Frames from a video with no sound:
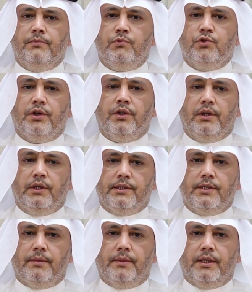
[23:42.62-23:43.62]
general
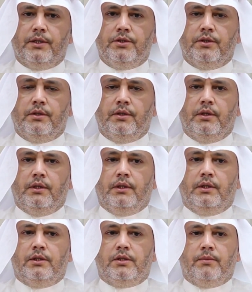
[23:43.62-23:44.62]
examination,
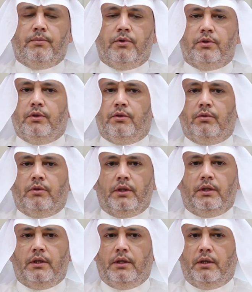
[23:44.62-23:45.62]
it's important to
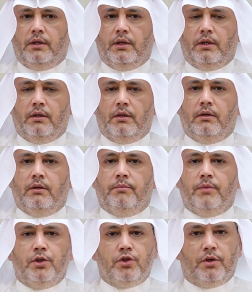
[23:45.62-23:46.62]
get the
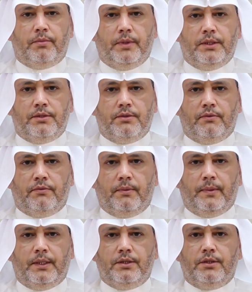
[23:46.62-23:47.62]
measurements of the
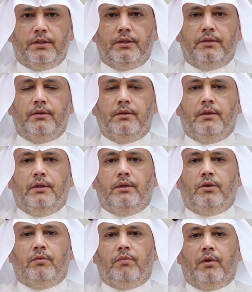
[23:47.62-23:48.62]
patient.
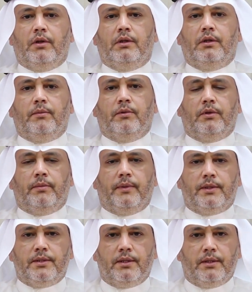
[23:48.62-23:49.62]
You plot them on the
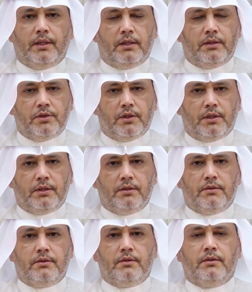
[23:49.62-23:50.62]
percentile
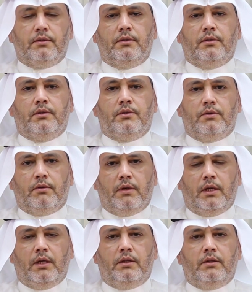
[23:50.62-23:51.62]
charts, so
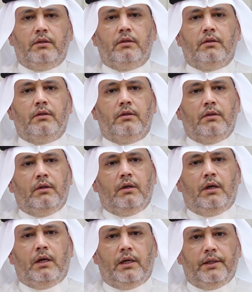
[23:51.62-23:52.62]
head,
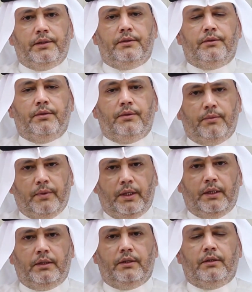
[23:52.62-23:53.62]
height,
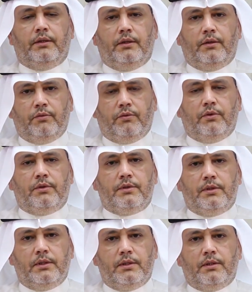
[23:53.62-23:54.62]
weight, and of course
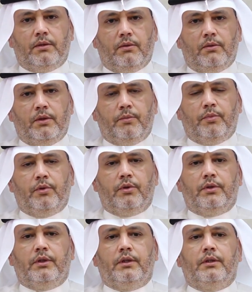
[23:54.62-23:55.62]
these are all
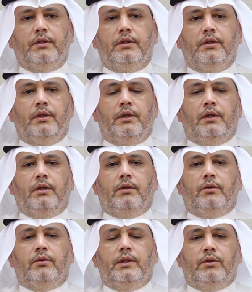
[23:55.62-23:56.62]
important.
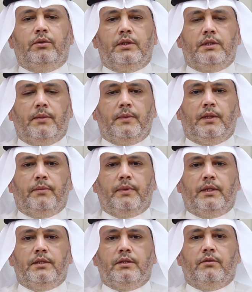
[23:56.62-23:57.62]
You need to examine the
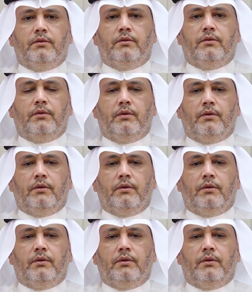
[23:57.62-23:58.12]
patient's